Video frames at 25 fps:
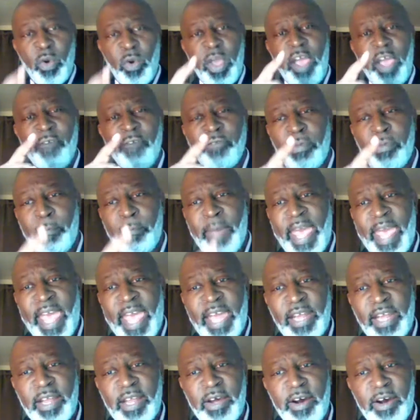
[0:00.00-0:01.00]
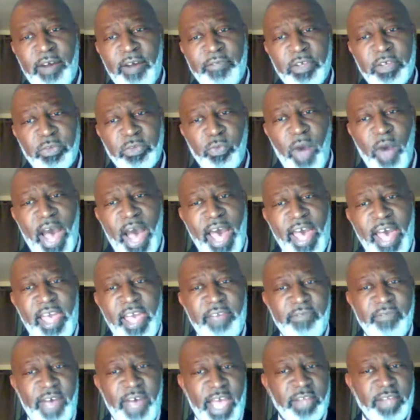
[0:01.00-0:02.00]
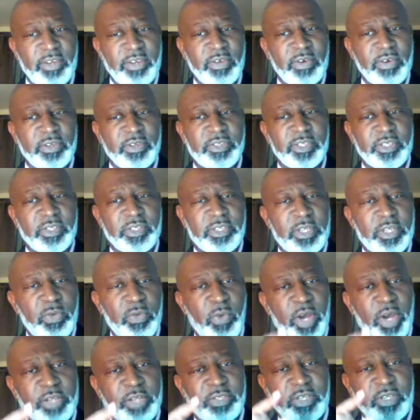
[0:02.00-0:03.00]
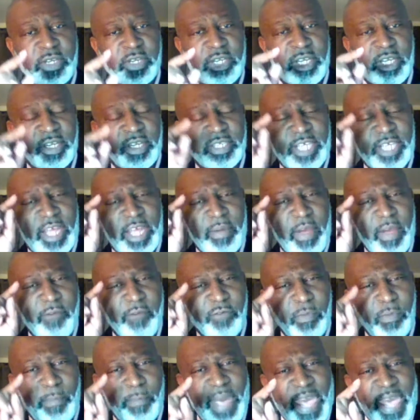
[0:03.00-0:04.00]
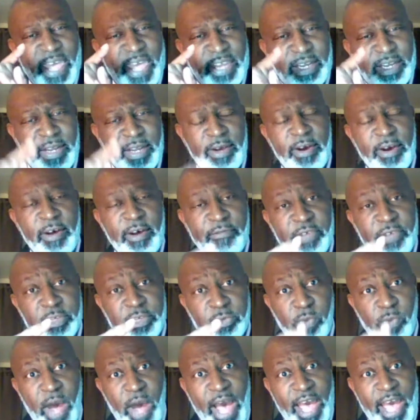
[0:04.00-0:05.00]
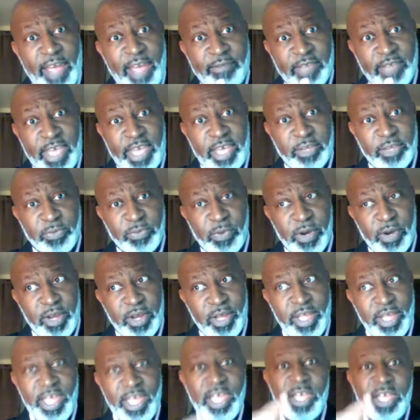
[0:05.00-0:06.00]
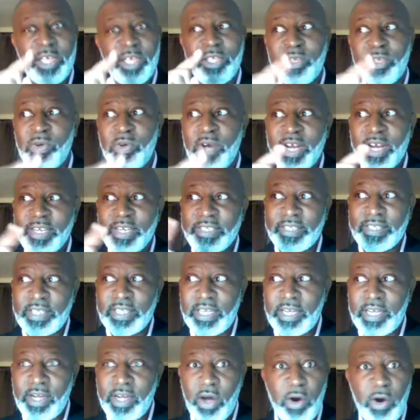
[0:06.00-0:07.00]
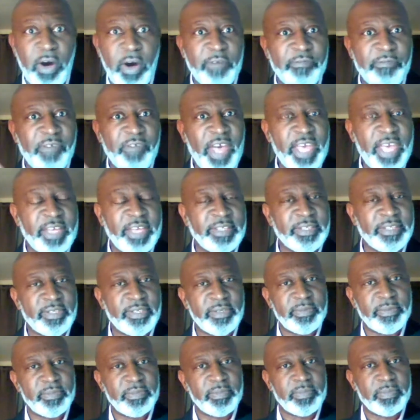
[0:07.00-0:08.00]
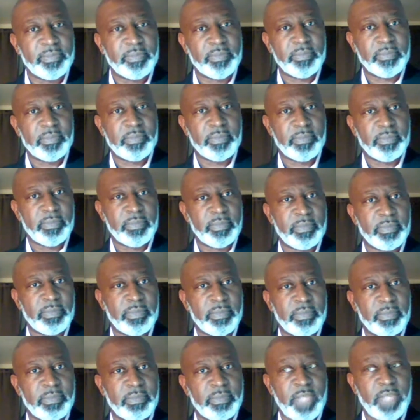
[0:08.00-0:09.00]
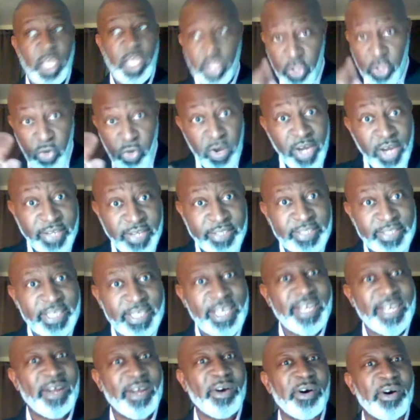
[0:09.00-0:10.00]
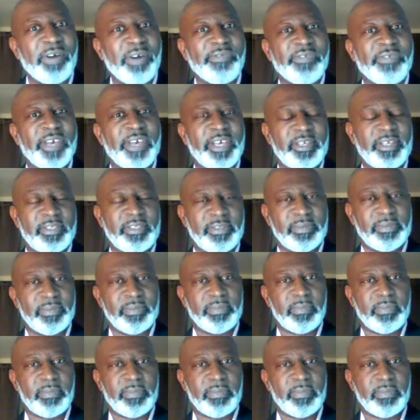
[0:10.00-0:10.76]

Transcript: If a man love his wife, how you doing, Sister T? Welcome to the dinner table. If a man love his wife, guess what? You're gonna see it on her face. You're gonna see it on her face.